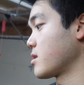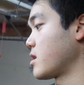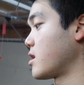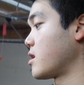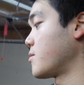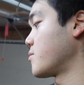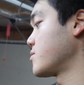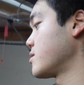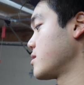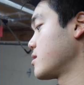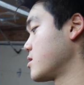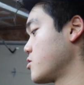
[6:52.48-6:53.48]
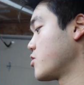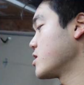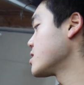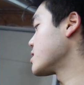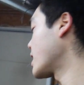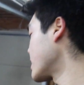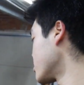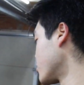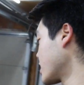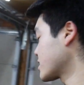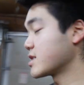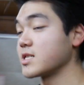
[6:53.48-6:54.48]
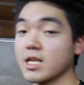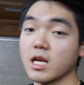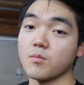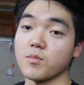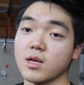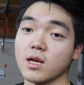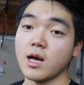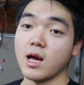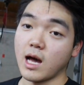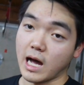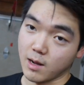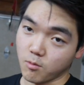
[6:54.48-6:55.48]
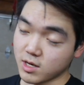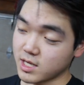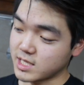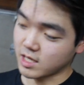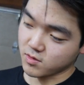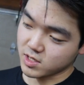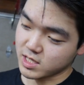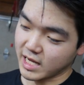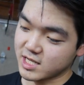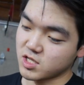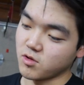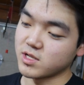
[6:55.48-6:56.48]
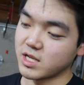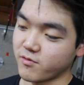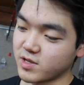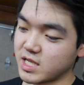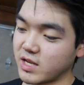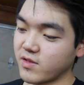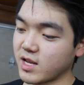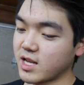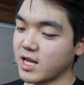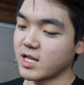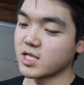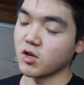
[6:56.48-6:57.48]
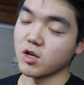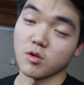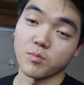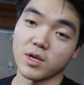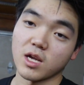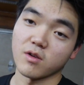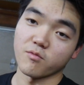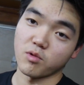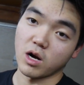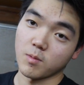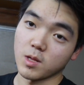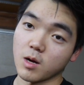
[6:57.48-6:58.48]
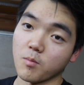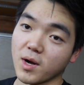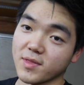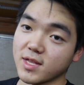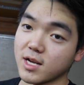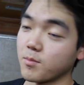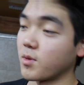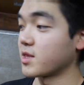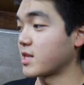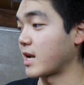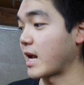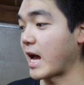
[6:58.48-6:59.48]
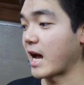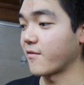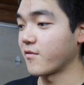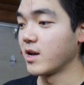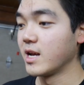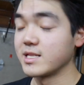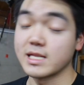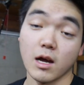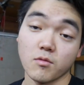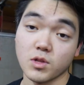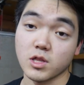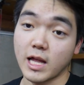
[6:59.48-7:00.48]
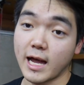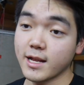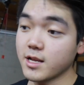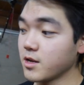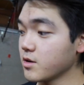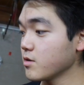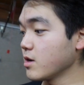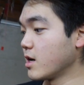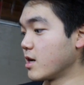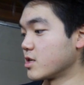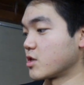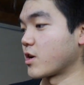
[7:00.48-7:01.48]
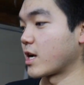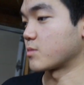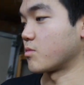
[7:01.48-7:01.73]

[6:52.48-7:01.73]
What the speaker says: You guys can DM me. I want to sell this as soon as I receive that kit, so it'll be probably a month and a half down the line here. So you guys